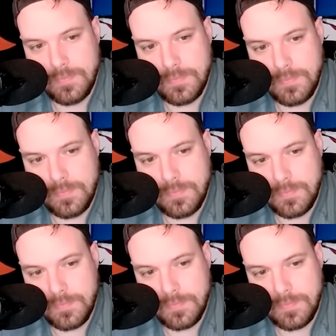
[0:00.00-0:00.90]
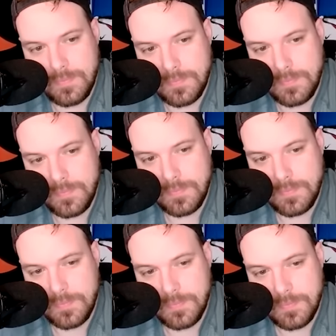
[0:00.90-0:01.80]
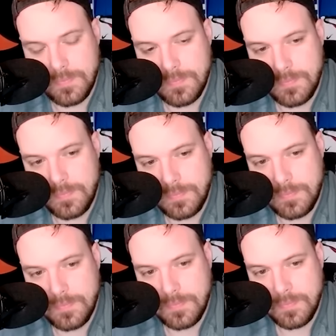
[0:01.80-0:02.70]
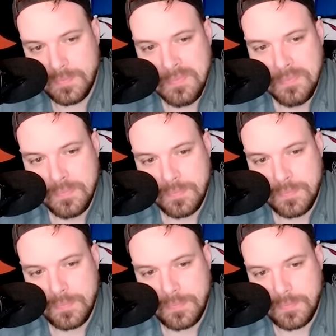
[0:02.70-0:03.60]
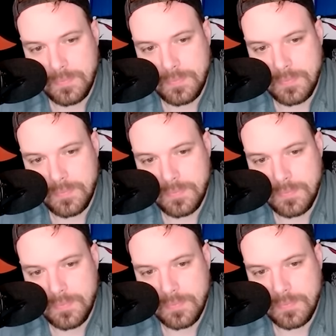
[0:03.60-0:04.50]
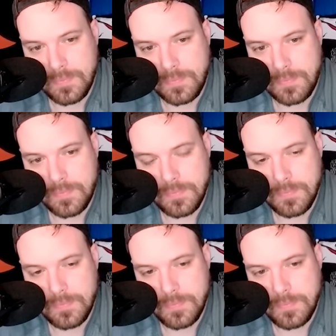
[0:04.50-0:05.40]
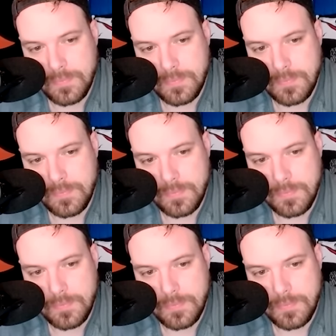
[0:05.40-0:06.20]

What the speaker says: The person shown says nothing.